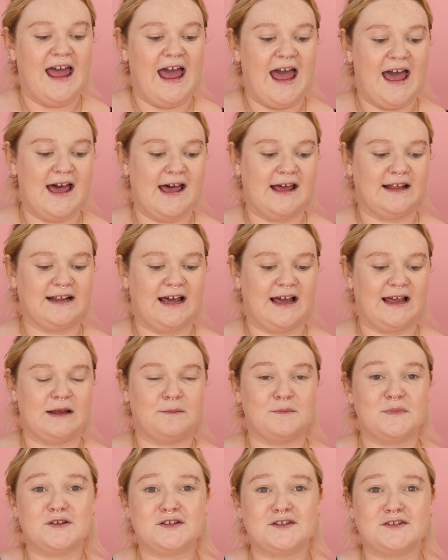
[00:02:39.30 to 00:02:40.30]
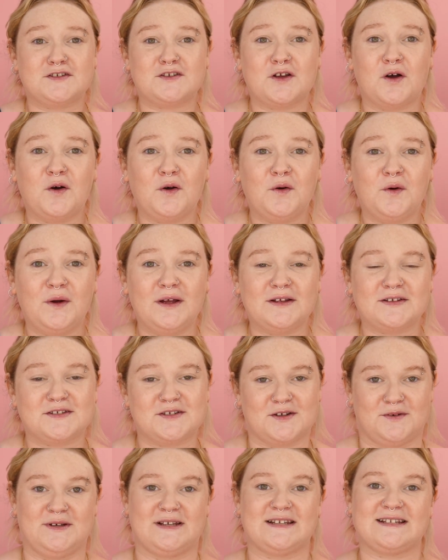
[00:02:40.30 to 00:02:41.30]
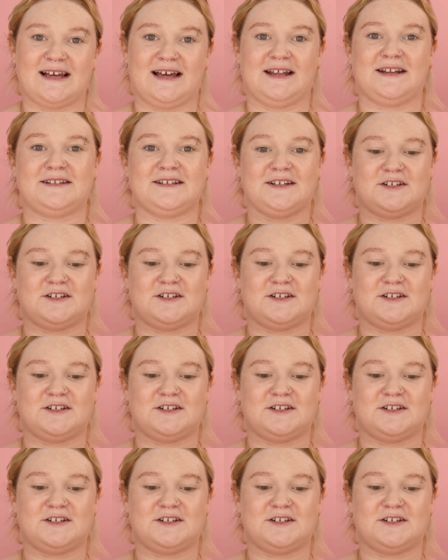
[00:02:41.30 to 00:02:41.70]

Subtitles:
and I am so excited